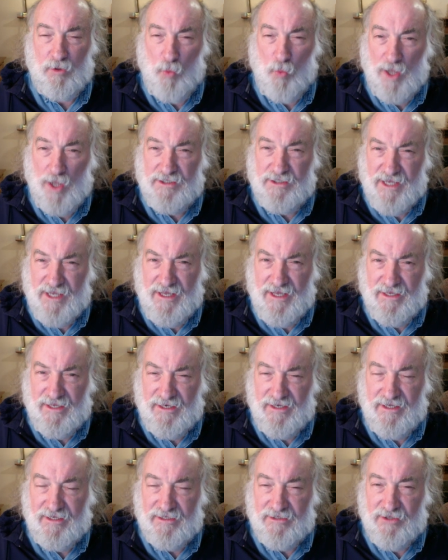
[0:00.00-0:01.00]
What's
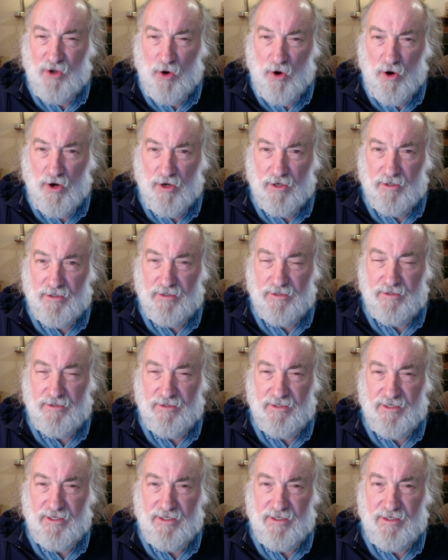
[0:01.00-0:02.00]
in his heart?
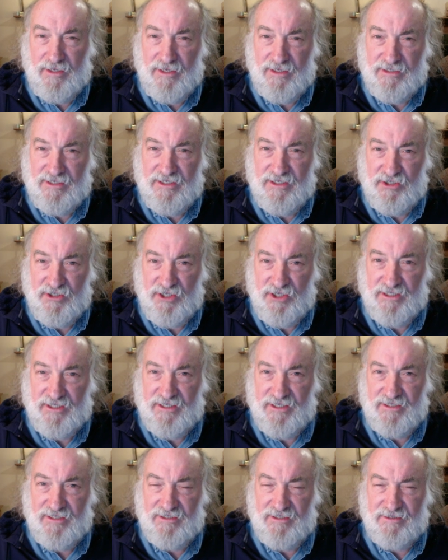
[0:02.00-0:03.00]
Is it
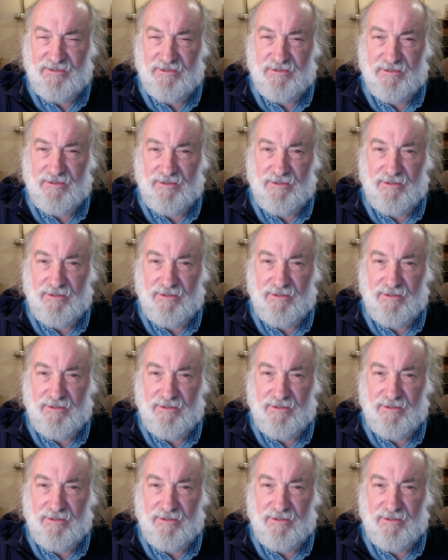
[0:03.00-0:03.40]
Jesus?